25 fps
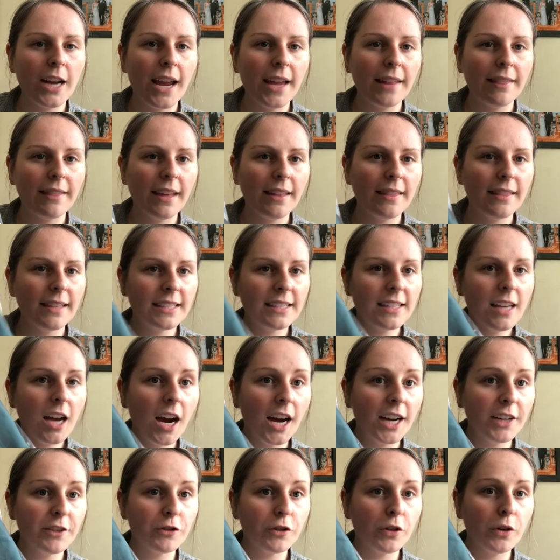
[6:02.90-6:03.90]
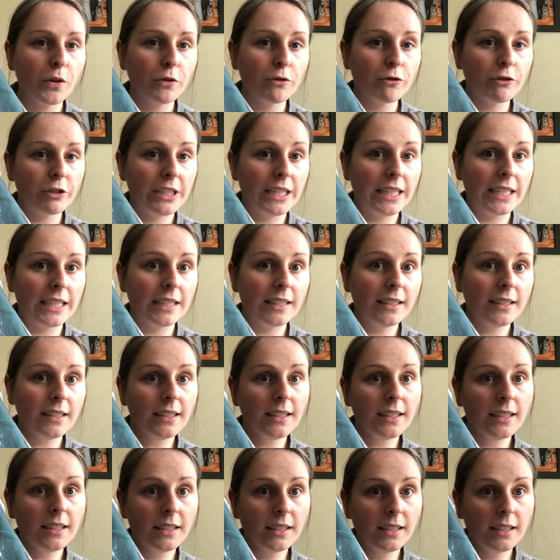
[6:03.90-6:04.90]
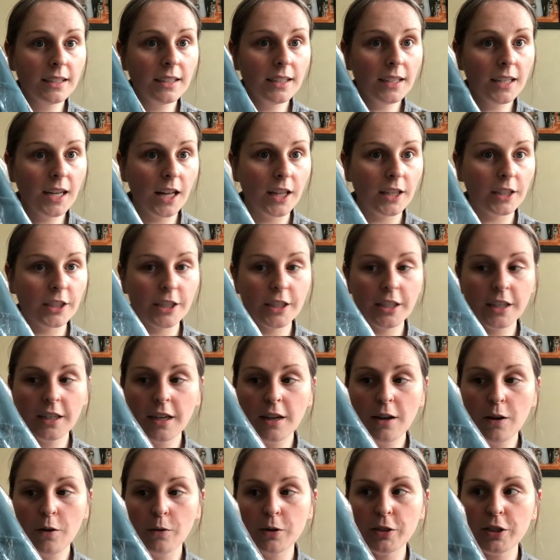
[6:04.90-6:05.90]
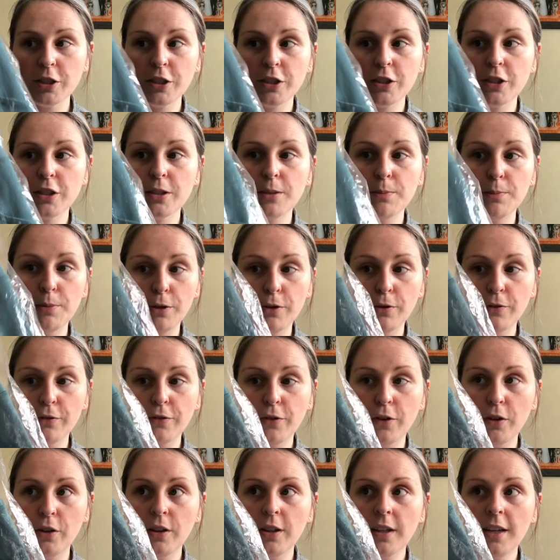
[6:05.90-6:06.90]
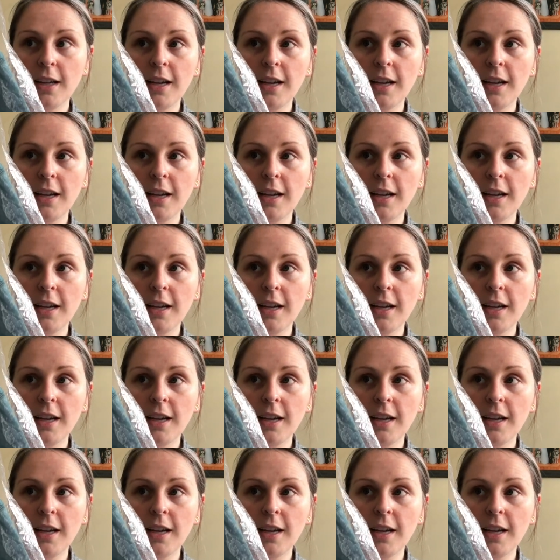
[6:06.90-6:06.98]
and then this hydro green color, which is just beautiful.